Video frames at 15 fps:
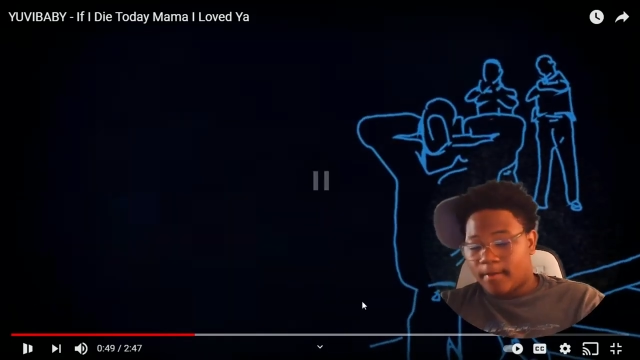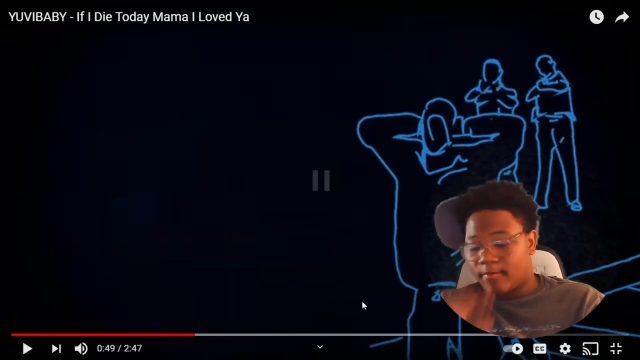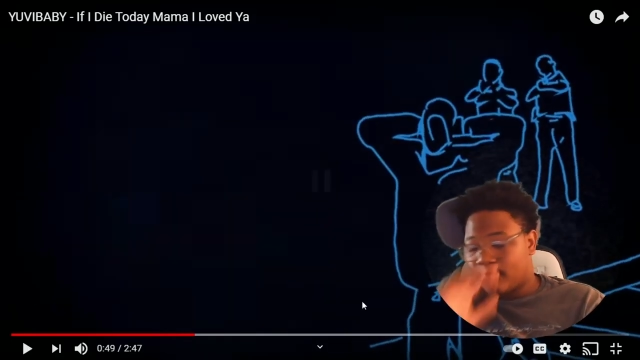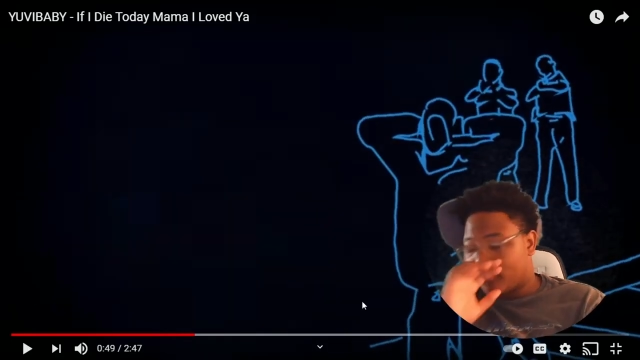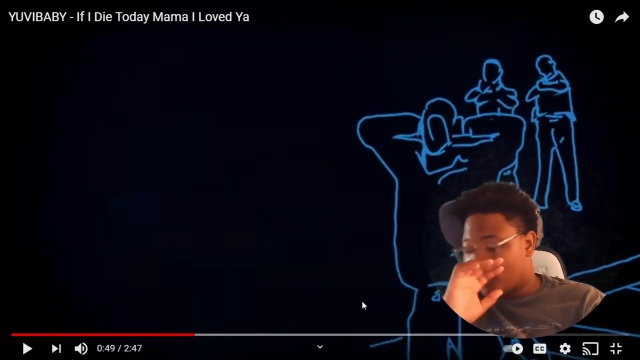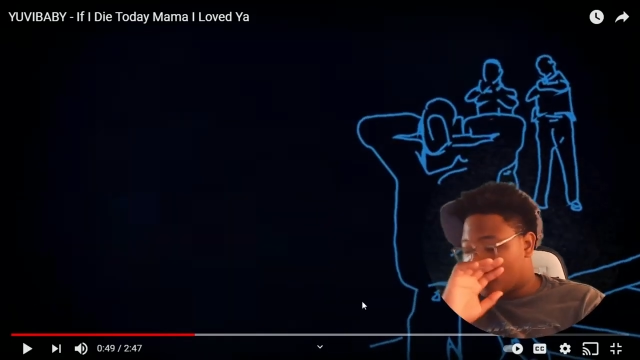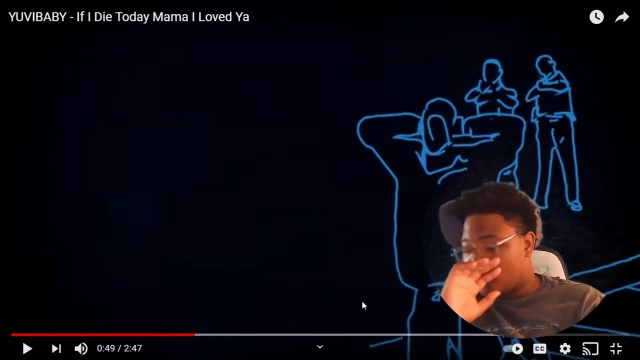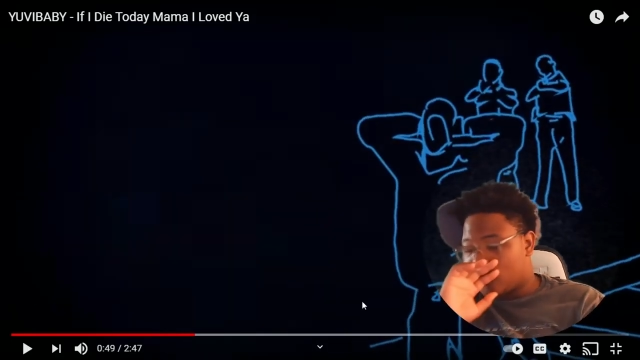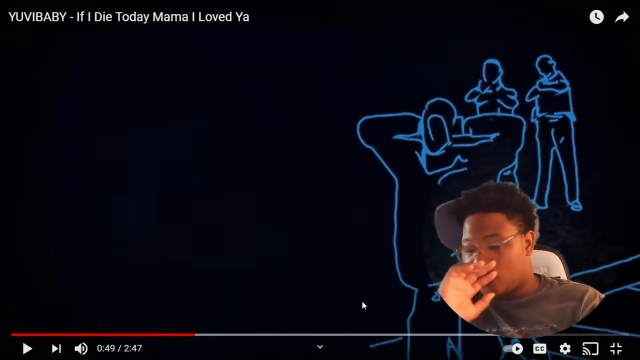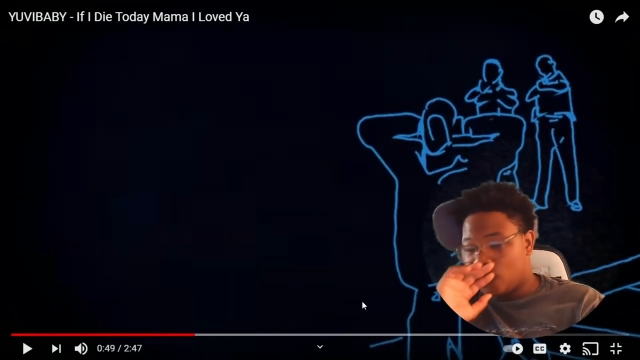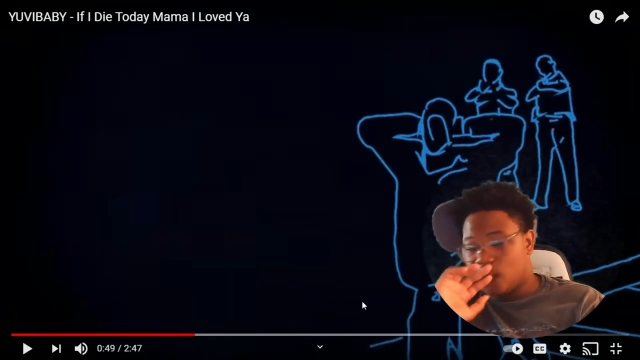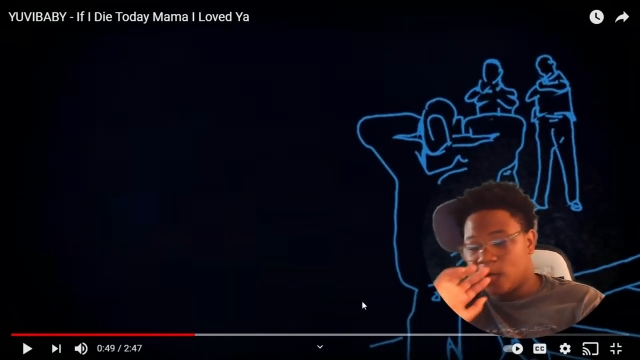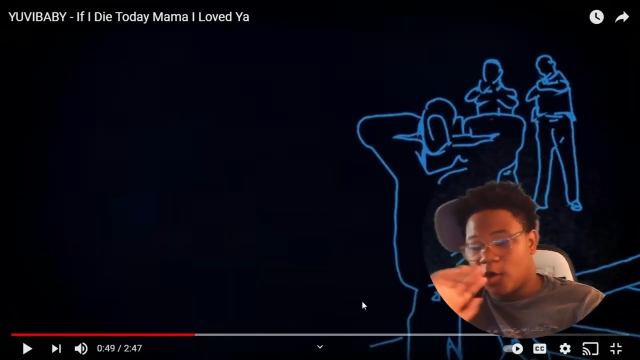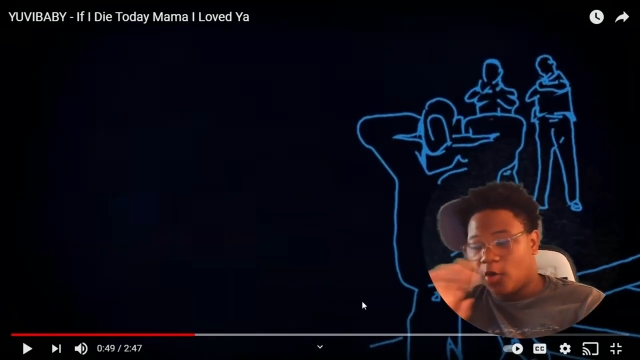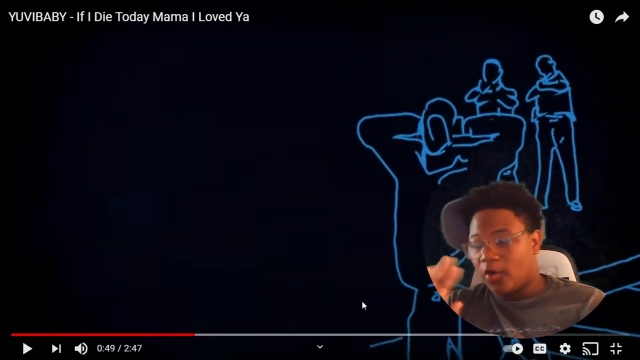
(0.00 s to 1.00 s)
Bro,
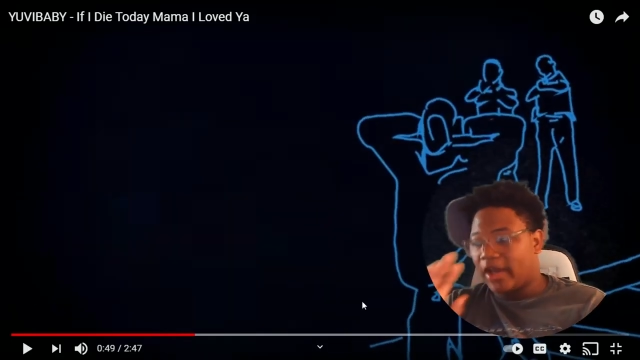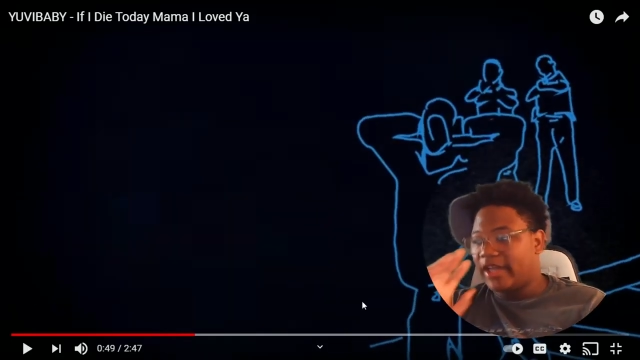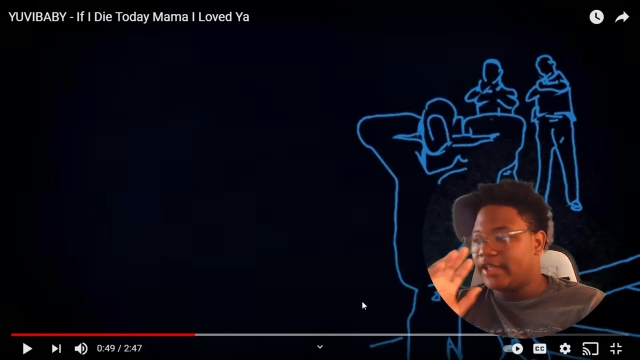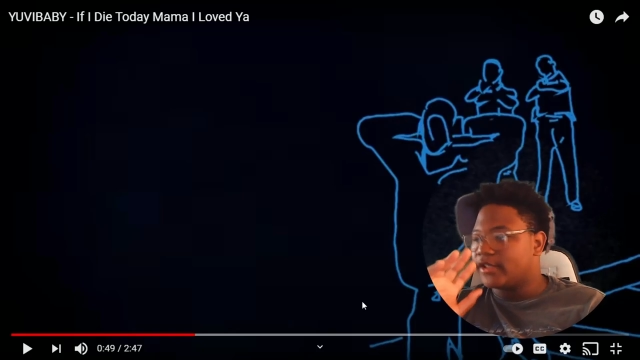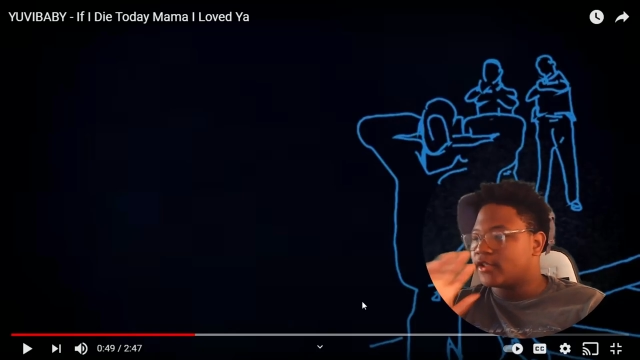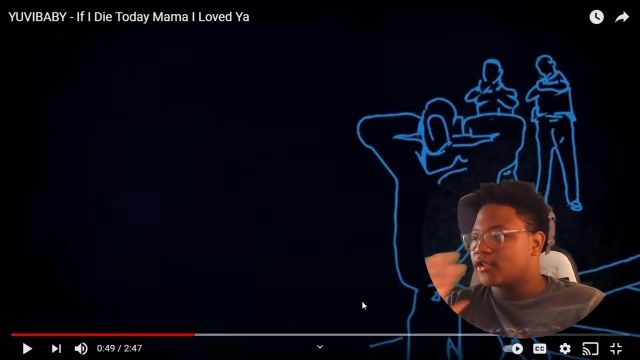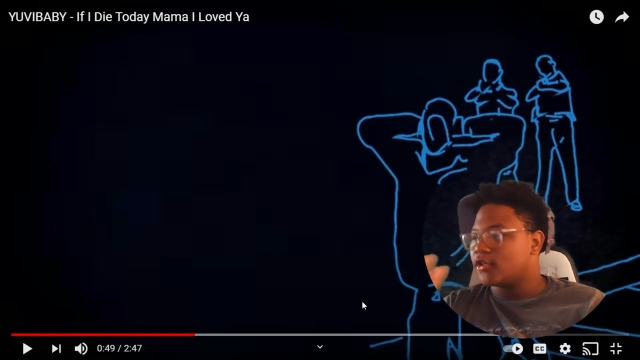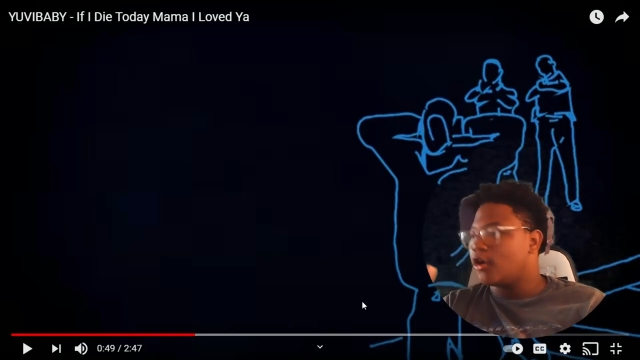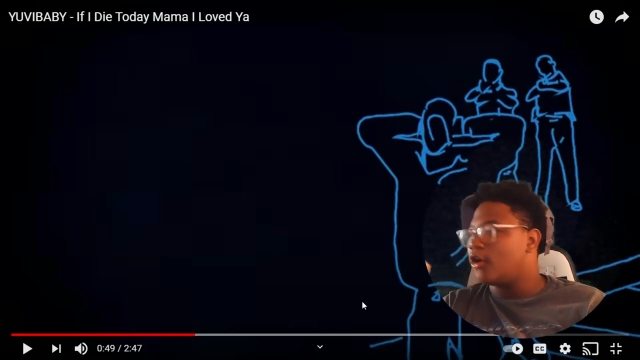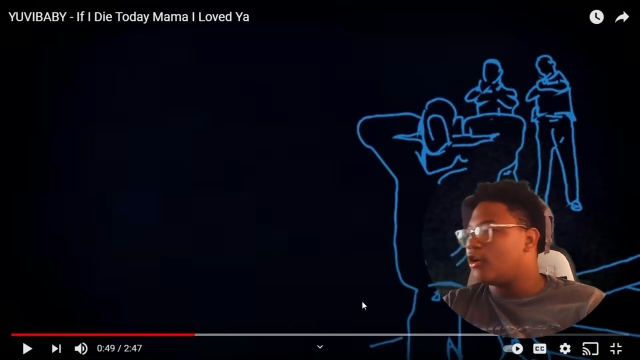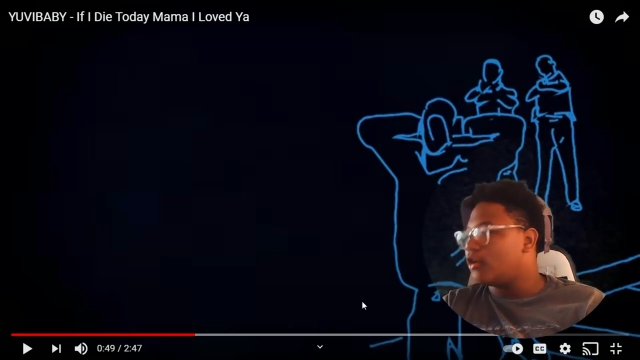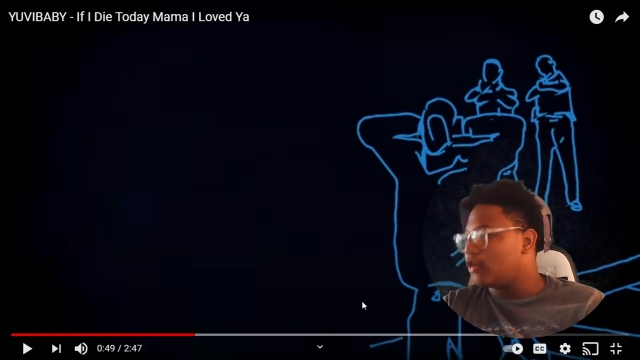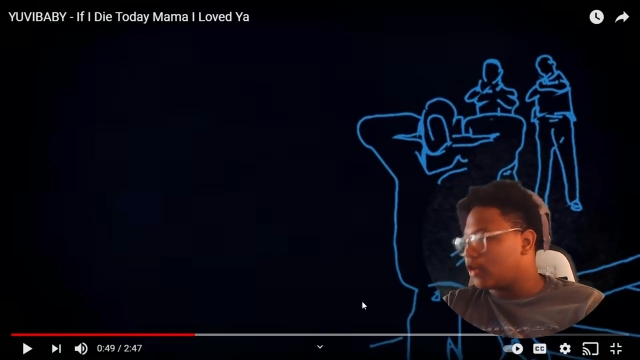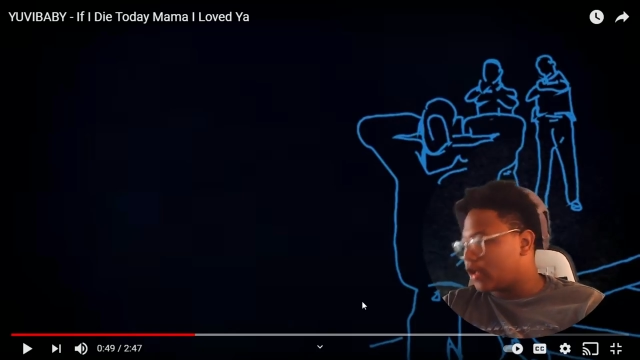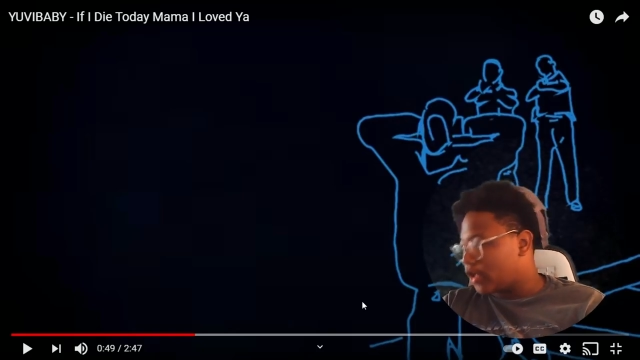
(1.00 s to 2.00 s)
you know a
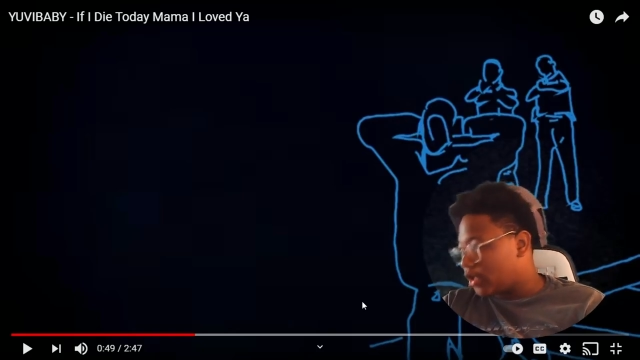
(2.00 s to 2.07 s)
song